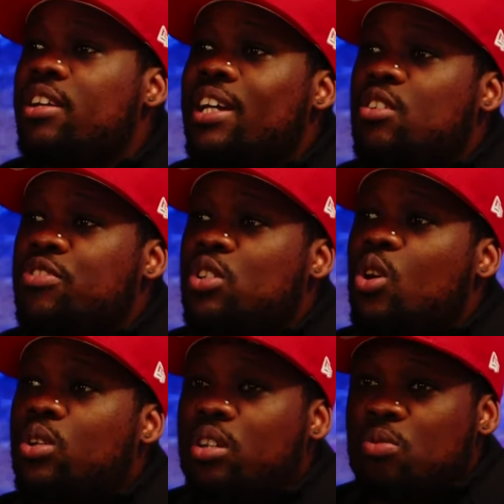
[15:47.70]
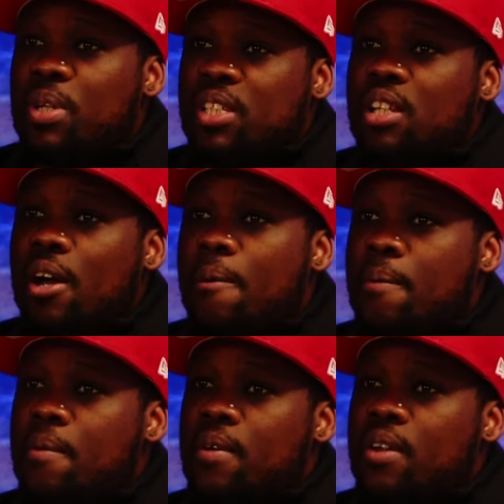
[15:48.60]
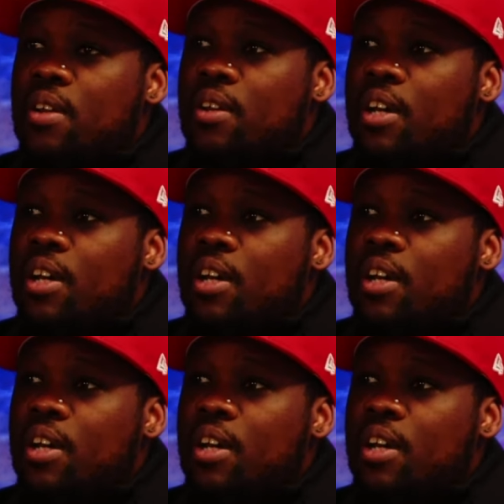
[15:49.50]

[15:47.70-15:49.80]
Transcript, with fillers: Knight, of Sidonia. You man seen that? Nah, nah.